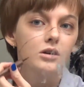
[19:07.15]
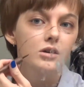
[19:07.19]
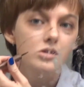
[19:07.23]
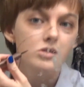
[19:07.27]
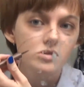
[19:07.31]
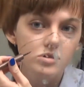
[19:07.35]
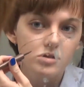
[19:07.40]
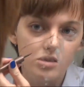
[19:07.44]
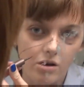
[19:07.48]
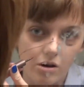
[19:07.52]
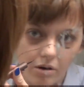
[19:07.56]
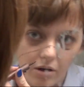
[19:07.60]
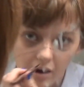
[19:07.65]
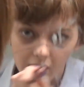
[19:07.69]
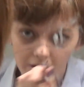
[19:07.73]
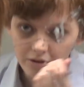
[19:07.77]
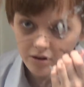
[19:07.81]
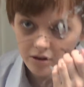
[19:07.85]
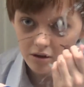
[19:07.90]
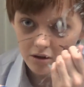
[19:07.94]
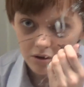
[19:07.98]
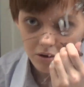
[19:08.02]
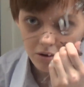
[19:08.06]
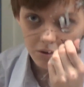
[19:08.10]
So I'll
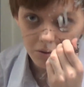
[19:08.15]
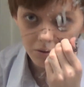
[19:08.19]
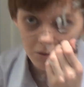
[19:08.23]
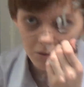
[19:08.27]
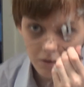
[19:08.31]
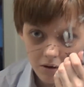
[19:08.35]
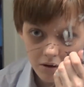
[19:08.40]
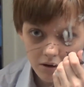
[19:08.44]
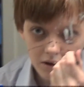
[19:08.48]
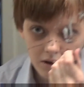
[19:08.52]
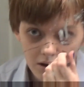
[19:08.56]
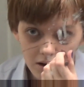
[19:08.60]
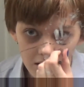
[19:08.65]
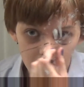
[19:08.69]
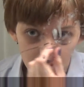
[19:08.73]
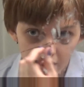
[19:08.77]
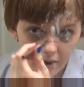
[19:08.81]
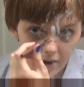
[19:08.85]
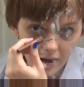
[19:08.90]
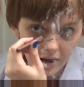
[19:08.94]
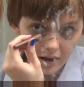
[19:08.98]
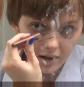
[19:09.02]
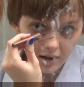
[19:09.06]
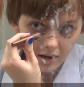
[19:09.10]
do
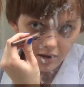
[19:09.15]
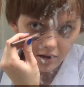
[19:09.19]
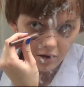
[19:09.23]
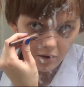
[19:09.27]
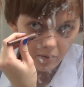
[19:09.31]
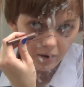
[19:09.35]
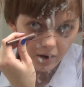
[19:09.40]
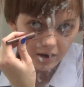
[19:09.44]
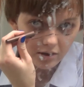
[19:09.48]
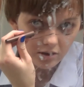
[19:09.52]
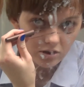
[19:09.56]
another one